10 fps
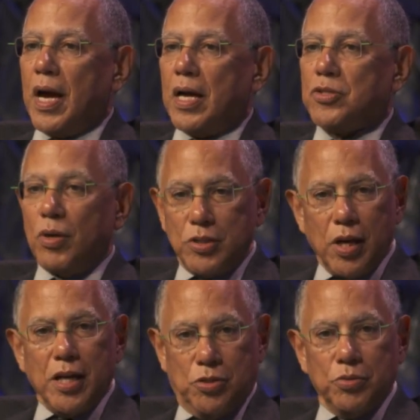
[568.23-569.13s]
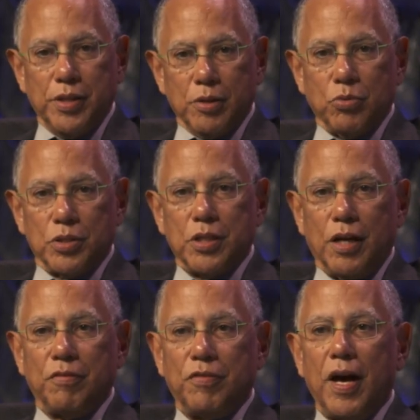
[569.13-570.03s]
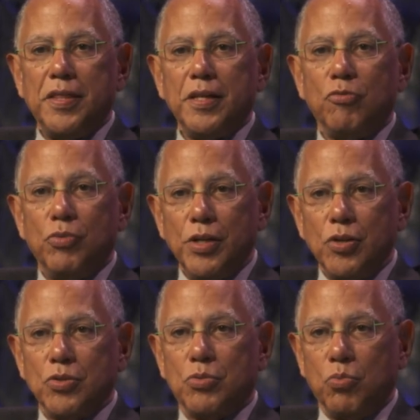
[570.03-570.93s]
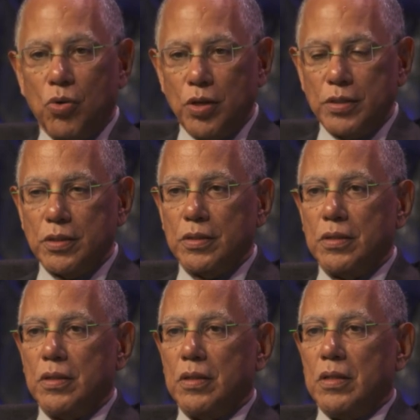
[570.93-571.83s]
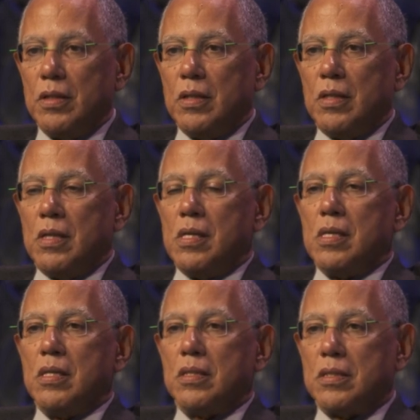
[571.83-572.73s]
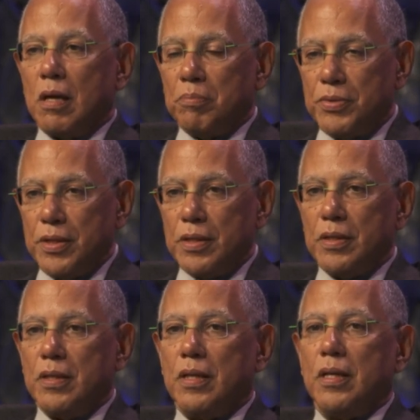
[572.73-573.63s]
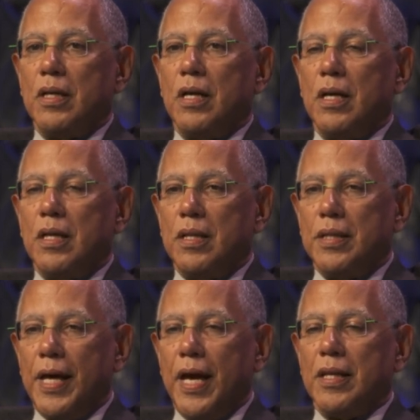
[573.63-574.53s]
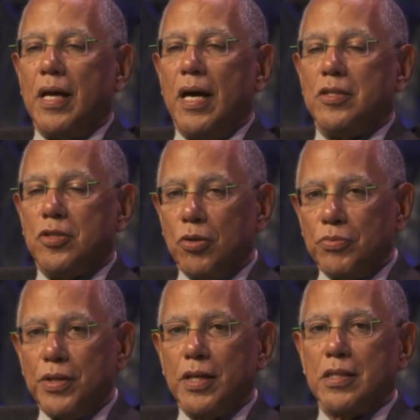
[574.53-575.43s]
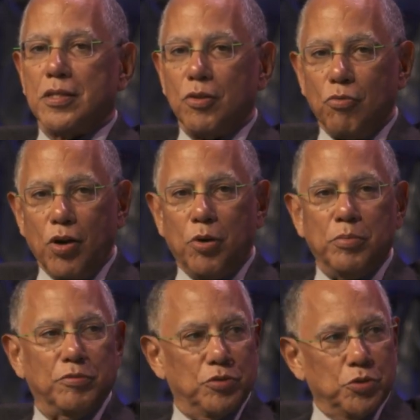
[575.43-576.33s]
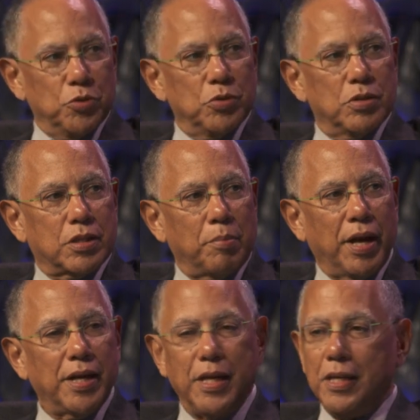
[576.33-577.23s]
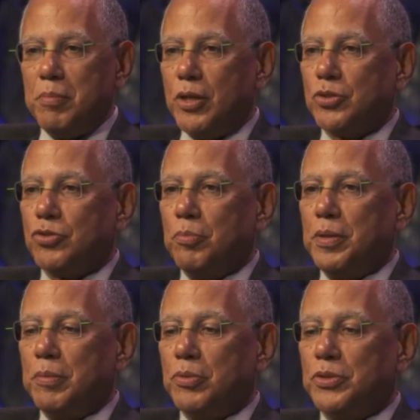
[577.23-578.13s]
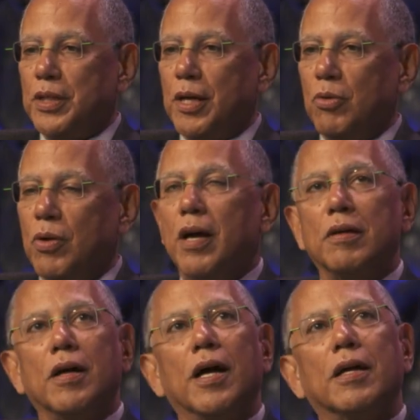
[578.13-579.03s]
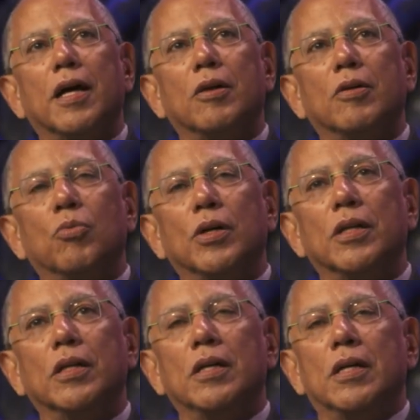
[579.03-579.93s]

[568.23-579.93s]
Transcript: so I, I do think we're tough. I think readers want something that I don't think is in the realm of news. I mean, I get emails from people saying, I, I got one